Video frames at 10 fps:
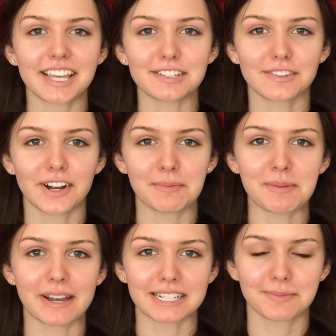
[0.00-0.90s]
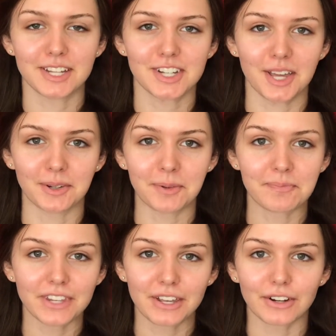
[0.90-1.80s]
thanks for coming back to my channel.
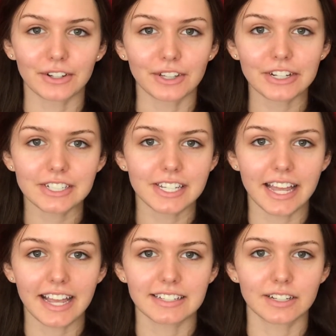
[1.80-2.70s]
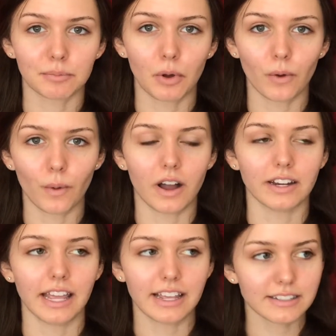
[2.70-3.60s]
Earlier today I did a poll
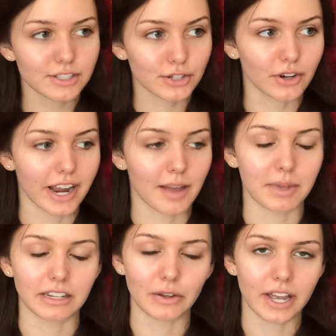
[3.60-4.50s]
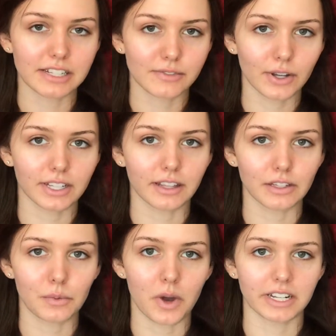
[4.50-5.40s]
on Instagram and you guys voted that
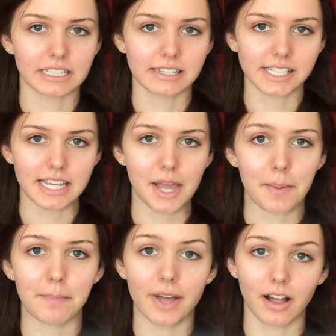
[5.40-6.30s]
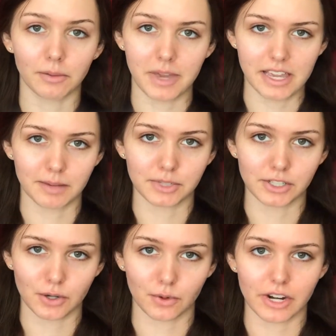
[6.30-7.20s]
you wanted to see a Belle makeup
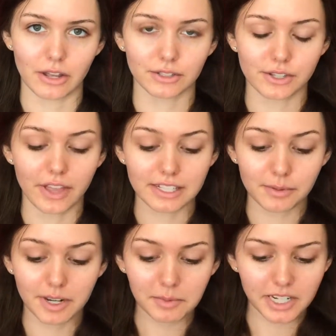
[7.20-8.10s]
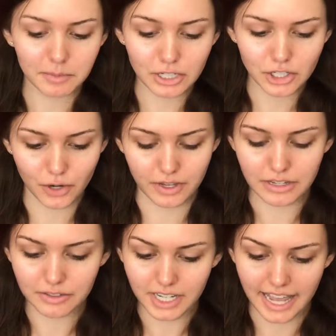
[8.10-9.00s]
tutorial, so that's what I'm going to be showing
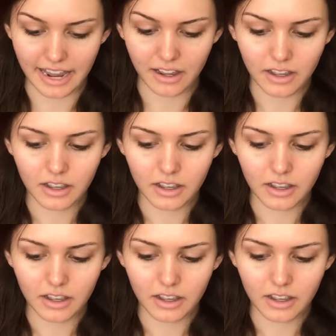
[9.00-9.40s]
you today.